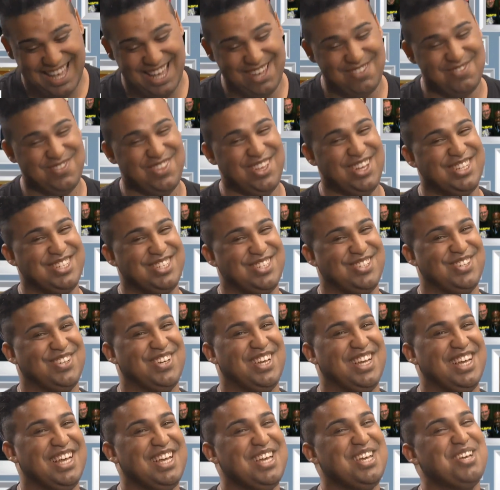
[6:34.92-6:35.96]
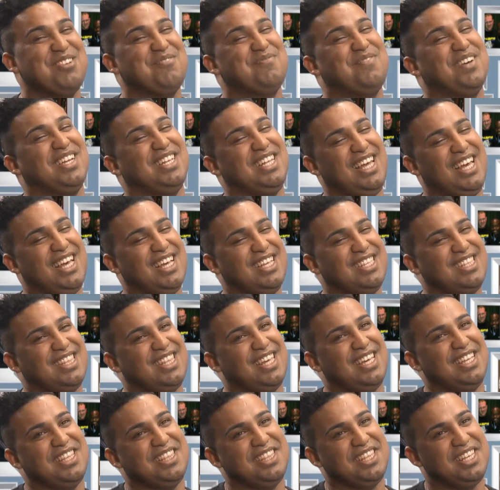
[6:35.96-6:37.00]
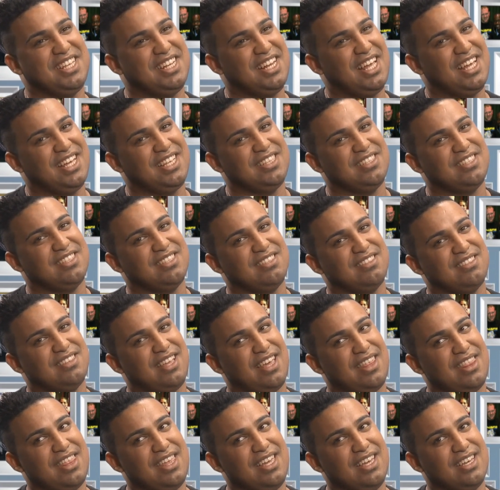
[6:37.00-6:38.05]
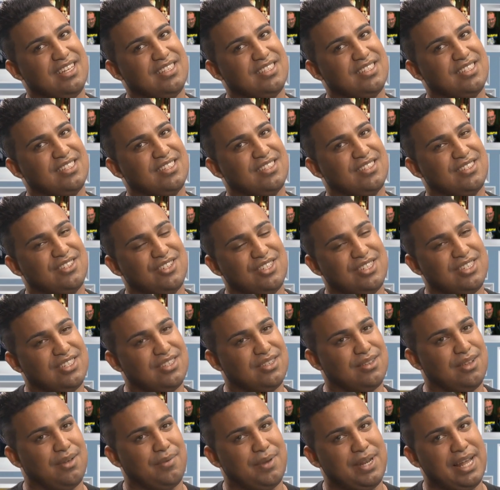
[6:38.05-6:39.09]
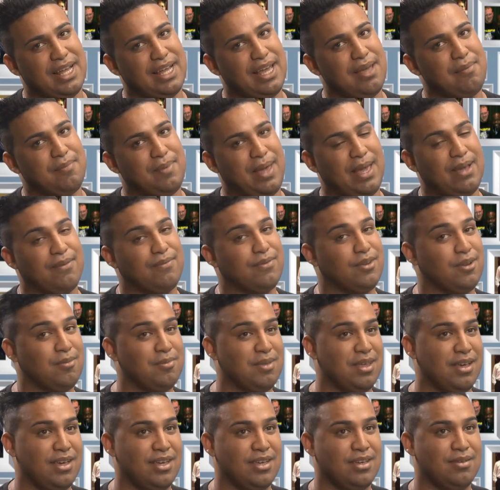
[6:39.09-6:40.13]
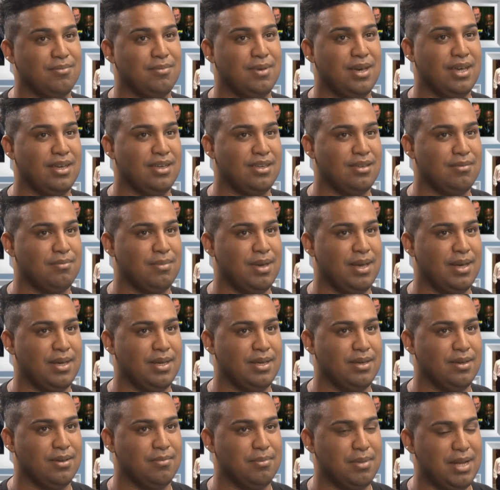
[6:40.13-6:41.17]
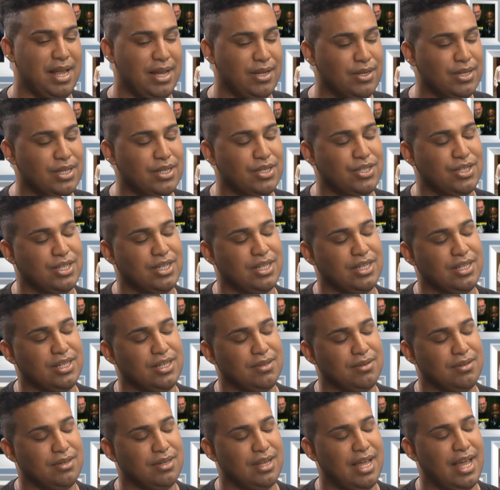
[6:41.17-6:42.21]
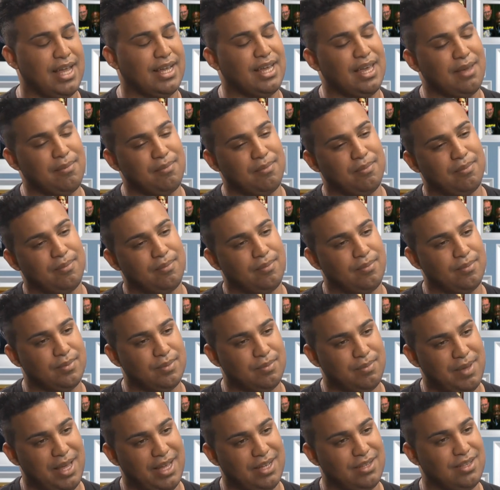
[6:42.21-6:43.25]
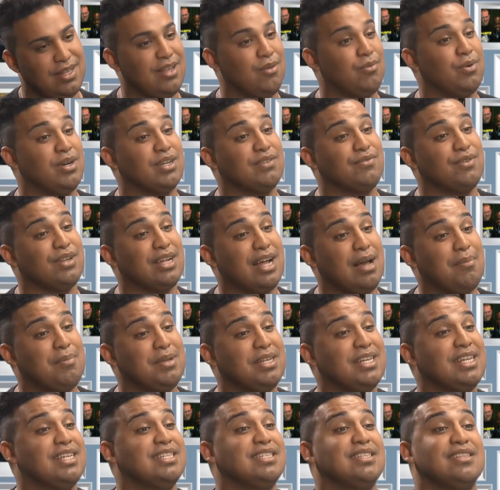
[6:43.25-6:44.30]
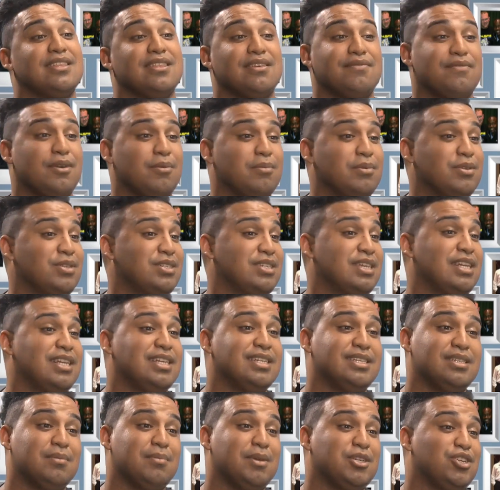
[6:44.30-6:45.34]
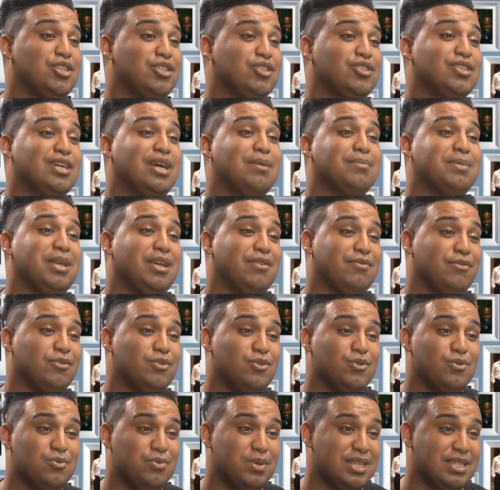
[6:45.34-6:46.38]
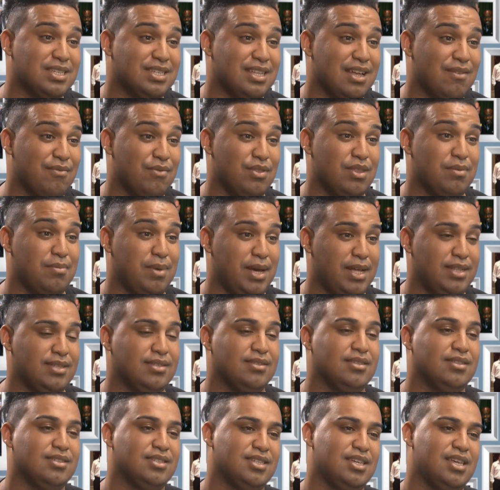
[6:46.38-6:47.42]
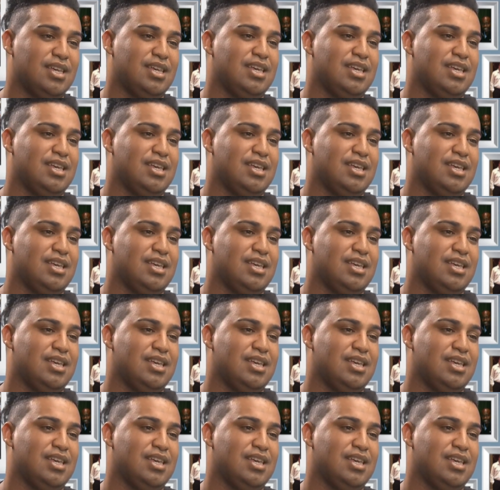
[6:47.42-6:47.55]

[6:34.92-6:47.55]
I'm not sure, but yeah, and then I think it's just when I came back from my blind audition, I came back and I worked for a couple of days, and then they found me to say, "Listen, but you need to come down for 2 weeks now for the battles."